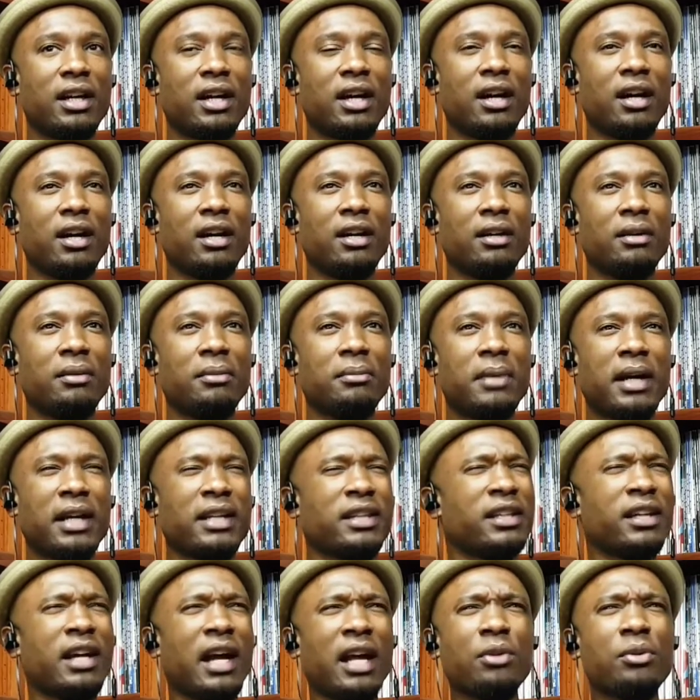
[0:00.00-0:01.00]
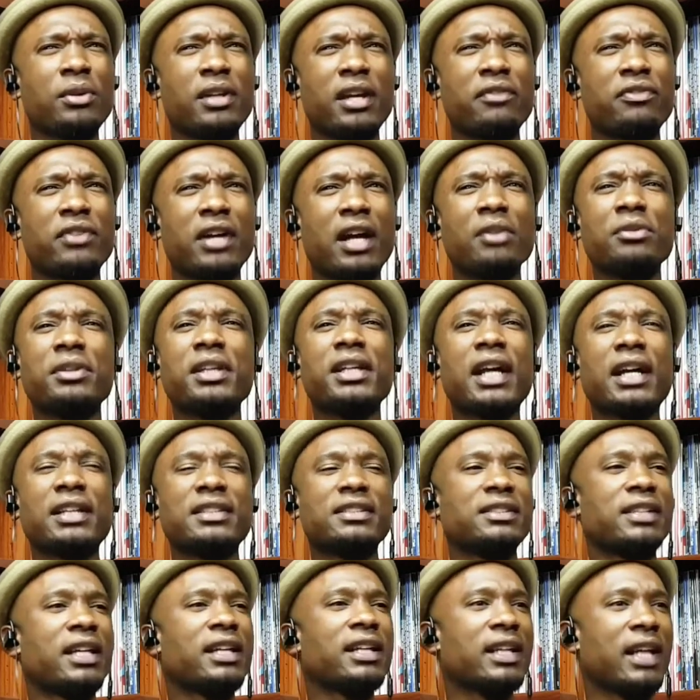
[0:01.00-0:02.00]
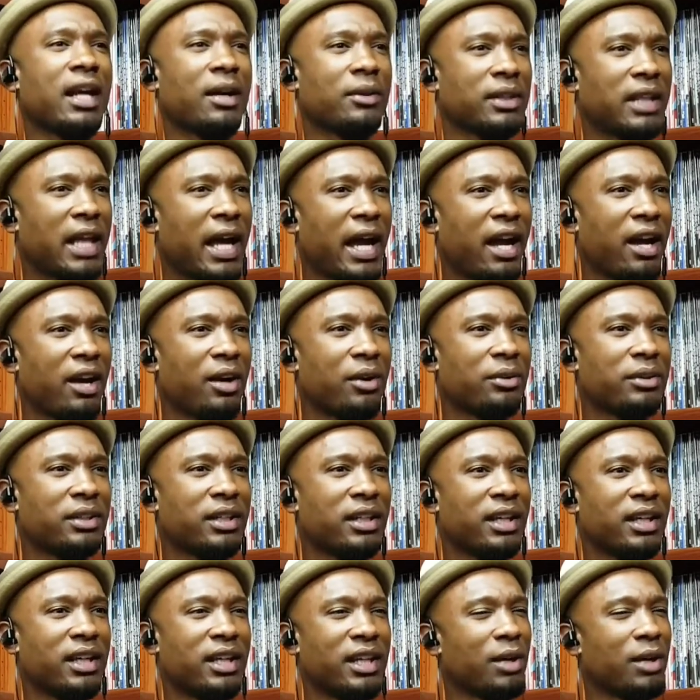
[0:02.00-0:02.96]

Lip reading: I don't think I said it out loud.